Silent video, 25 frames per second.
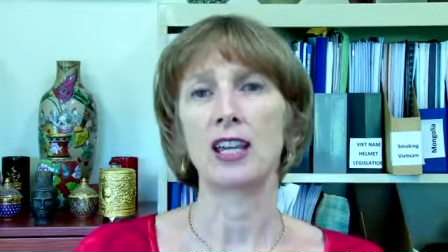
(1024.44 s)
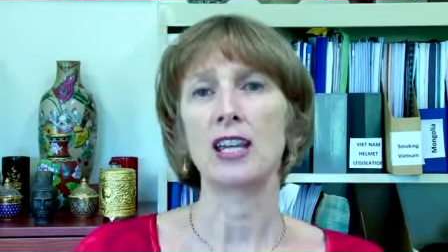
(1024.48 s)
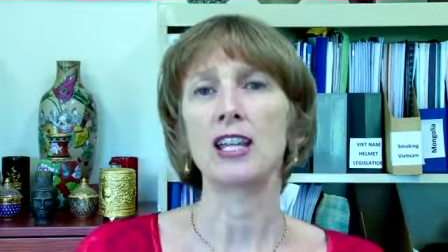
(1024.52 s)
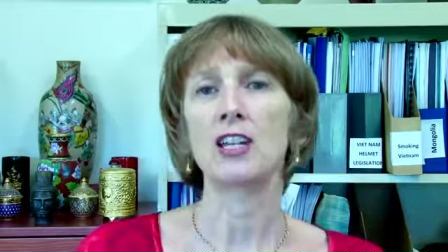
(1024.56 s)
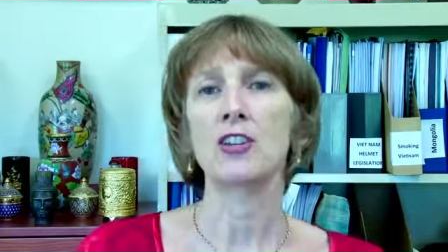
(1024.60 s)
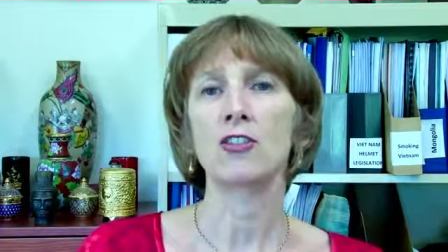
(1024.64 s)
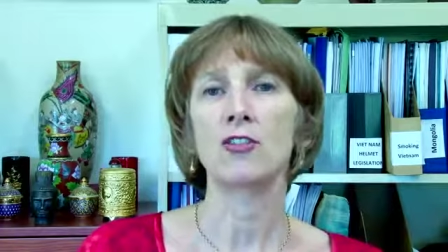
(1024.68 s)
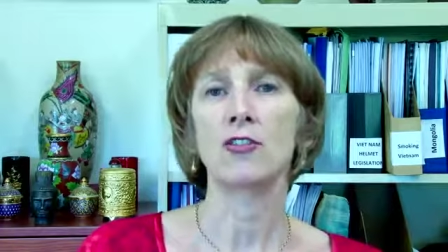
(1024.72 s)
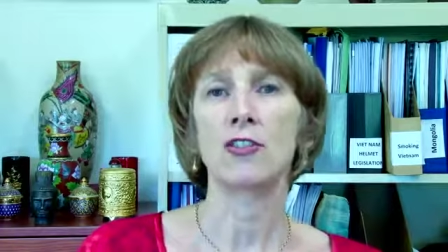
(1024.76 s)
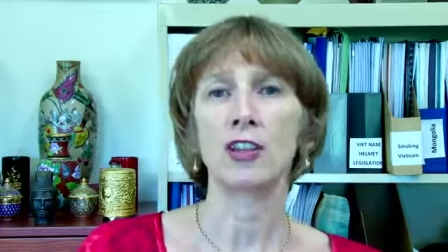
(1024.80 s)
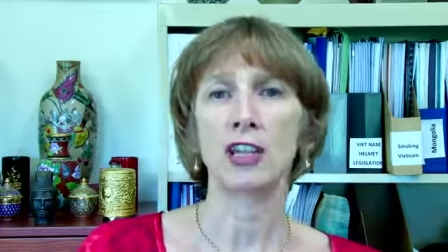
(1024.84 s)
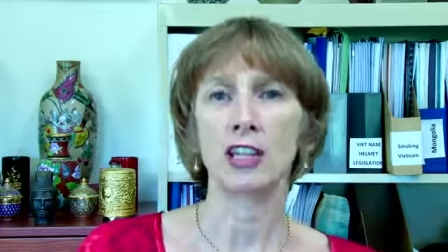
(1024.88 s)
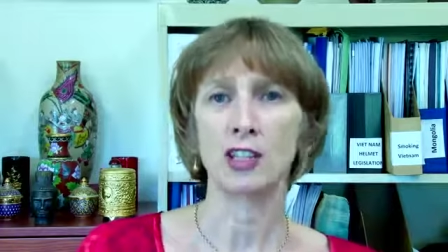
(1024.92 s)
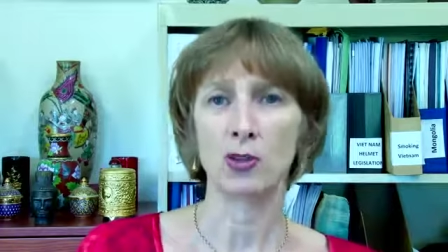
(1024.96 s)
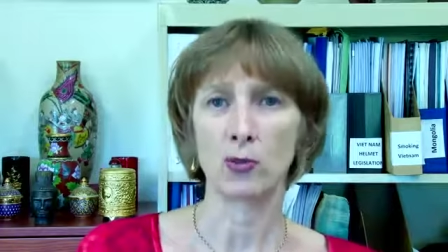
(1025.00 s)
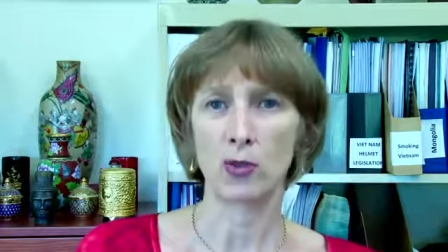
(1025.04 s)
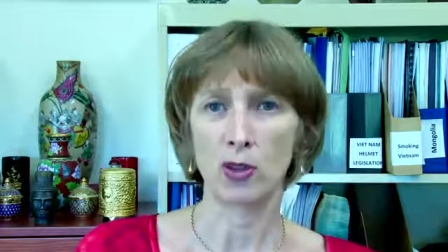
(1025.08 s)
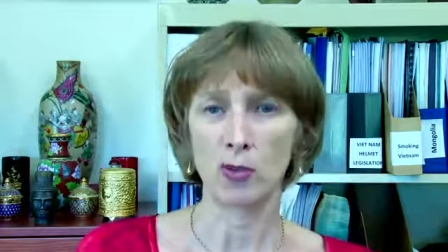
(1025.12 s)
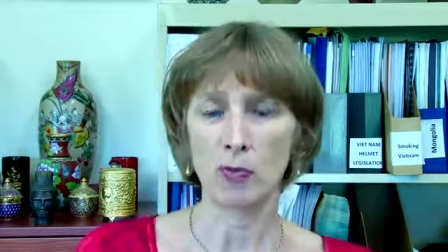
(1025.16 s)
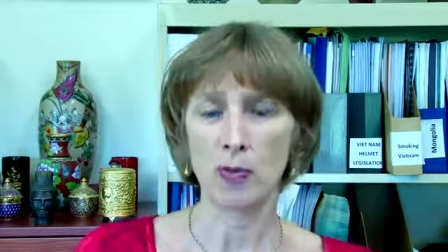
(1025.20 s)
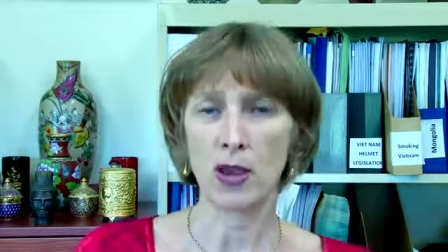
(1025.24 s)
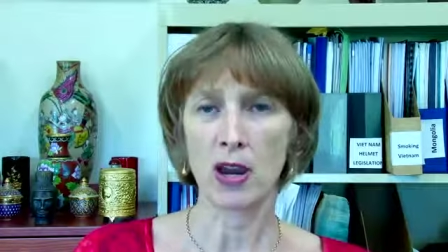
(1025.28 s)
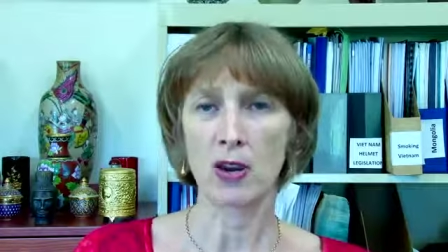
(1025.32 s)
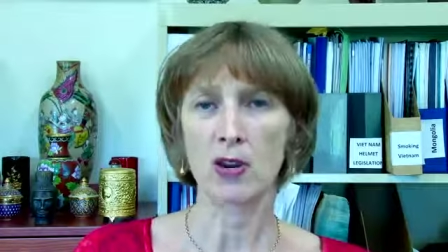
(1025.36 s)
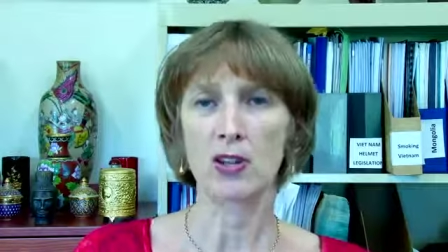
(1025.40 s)
interferes
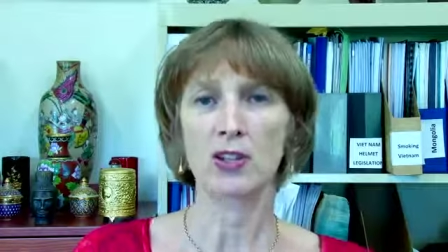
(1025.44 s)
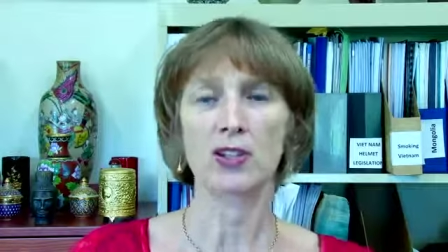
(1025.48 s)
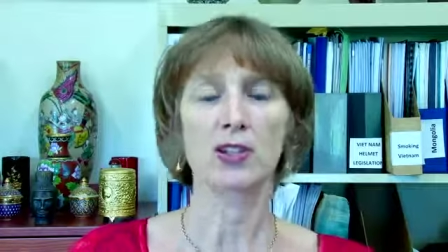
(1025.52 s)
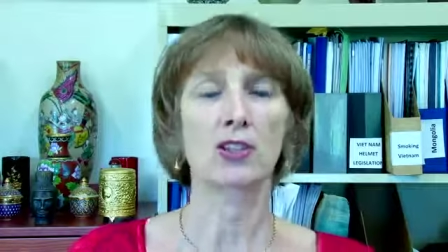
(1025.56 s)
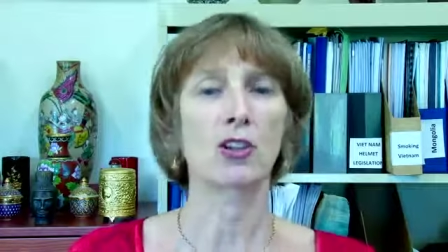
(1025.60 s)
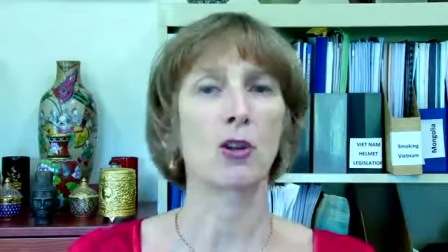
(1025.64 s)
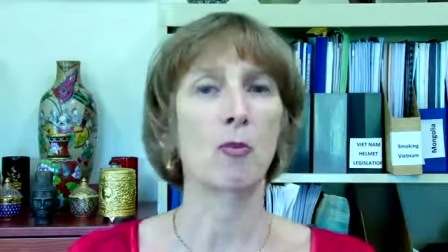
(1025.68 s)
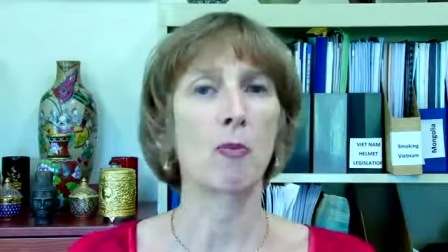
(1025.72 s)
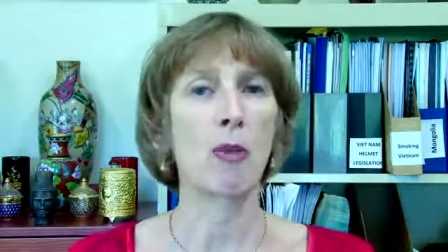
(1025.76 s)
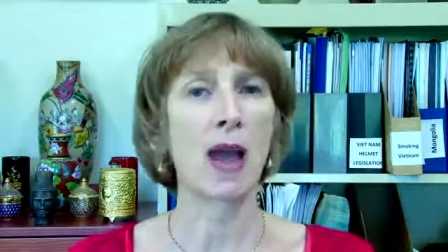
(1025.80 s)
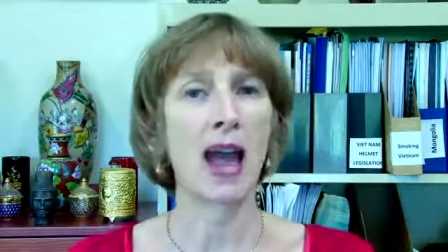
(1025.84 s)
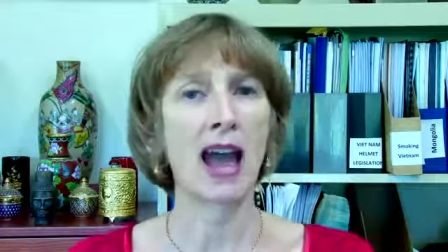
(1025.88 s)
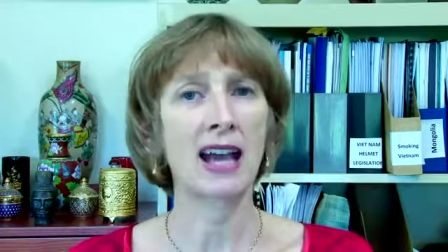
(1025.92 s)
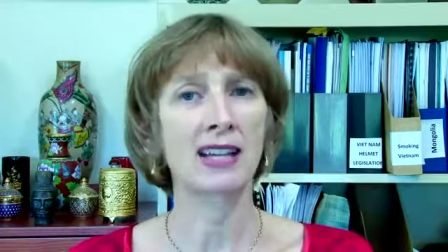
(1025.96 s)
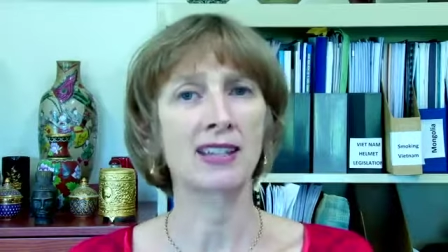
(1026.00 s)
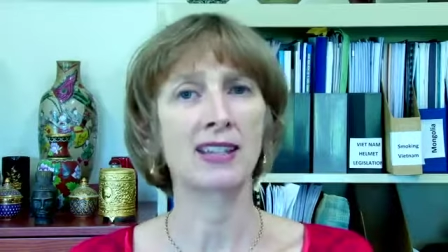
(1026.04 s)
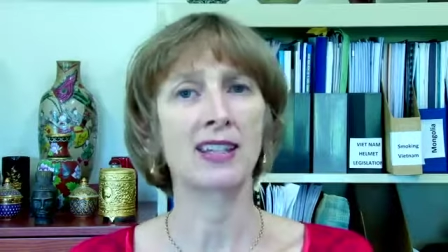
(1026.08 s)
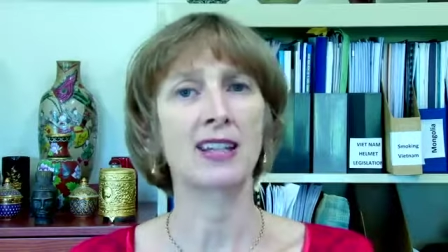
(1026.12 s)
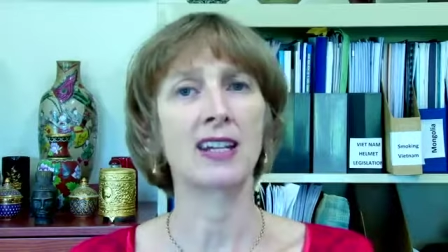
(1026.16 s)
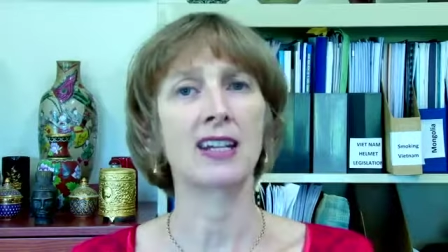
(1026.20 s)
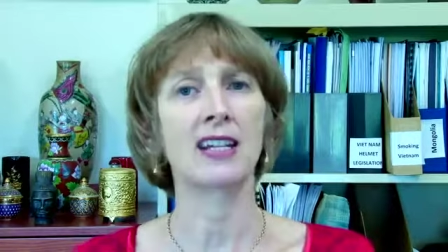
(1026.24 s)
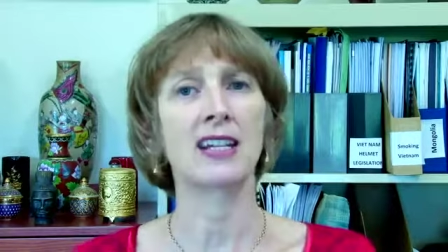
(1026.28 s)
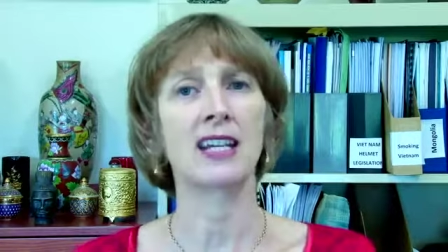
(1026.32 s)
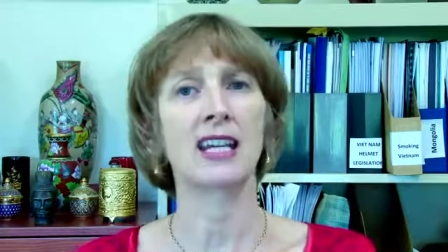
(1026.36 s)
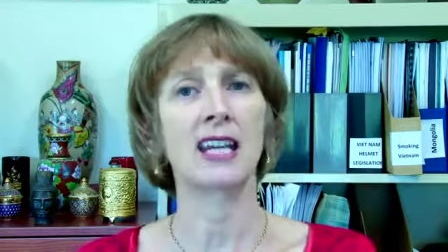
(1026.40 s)
with parents'
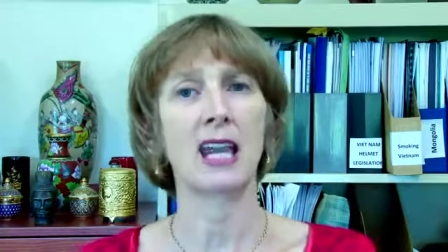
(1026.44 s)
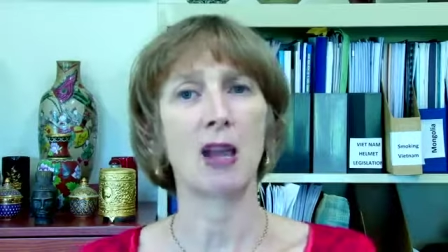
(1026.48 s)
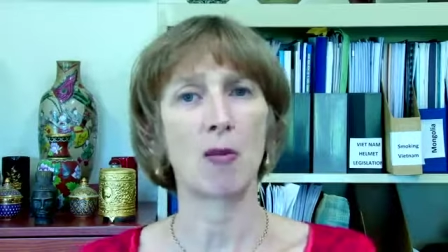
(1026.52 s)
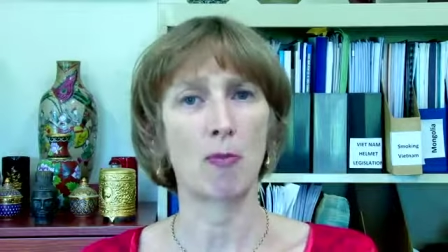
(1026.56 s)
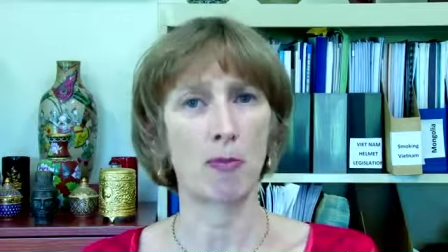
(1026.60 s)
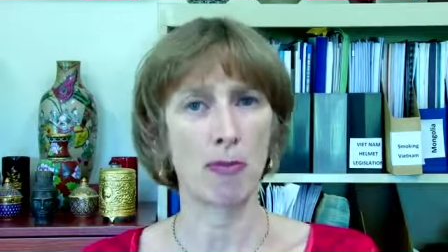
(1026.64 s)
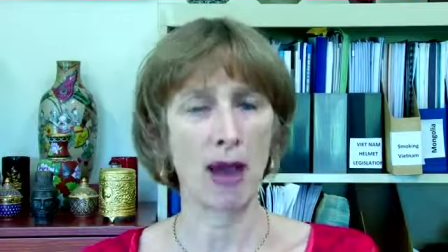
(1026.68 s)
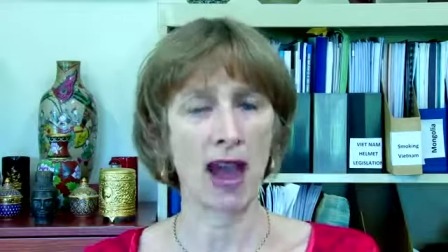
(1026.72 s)
capacity to get